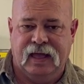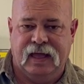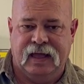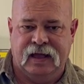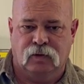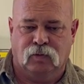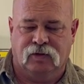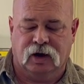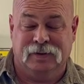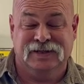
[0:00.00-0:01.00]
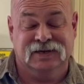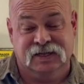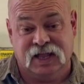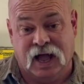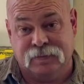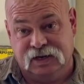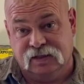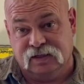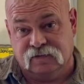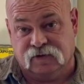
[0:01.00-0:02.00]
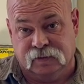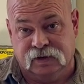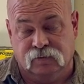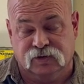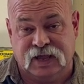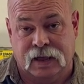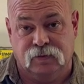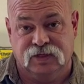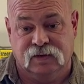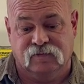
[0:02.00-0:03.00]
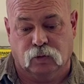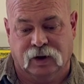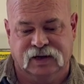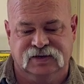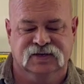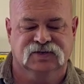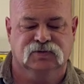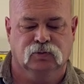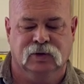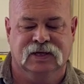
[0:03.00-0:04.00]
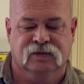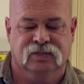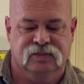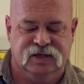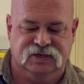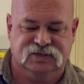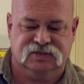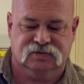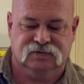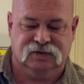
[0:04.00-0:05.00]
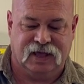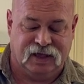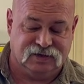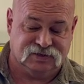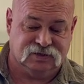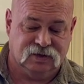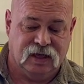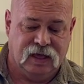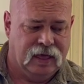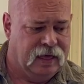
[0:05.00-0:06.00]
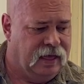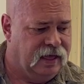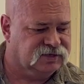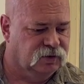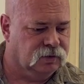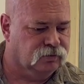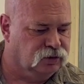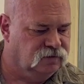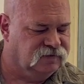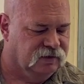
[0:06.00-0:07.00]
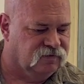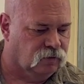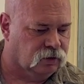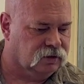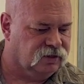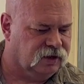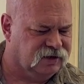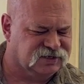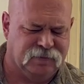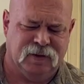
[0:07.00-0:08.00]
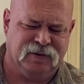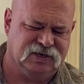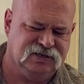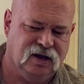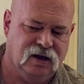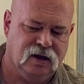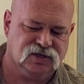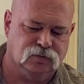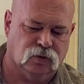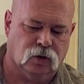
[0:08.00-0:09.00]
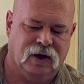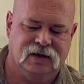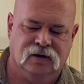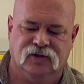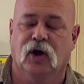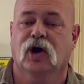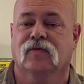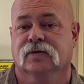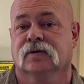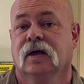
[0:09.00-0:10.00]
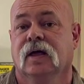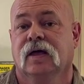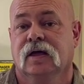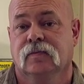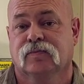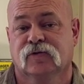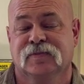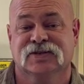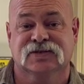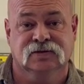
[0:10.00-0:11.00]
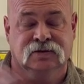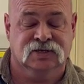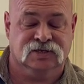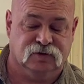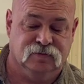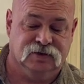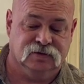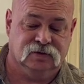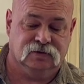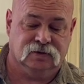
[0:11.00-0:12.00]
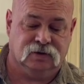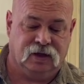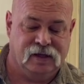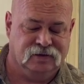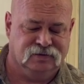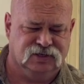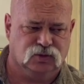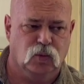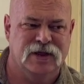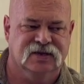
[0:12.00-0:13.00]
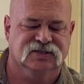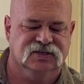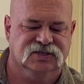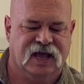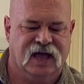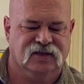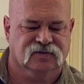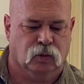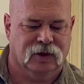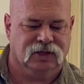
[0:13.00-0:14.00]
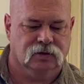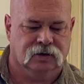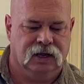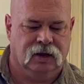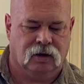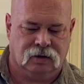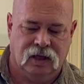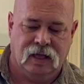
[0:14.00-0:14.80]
And while the Army didn't adopt anything from it, we're happy with the M4 as it is. We get this as a somewhat improved M4. I thought it's got maybe a touch more weight, and I'll talk over improvements and disapproval and just weaknesses it has from a regular AR.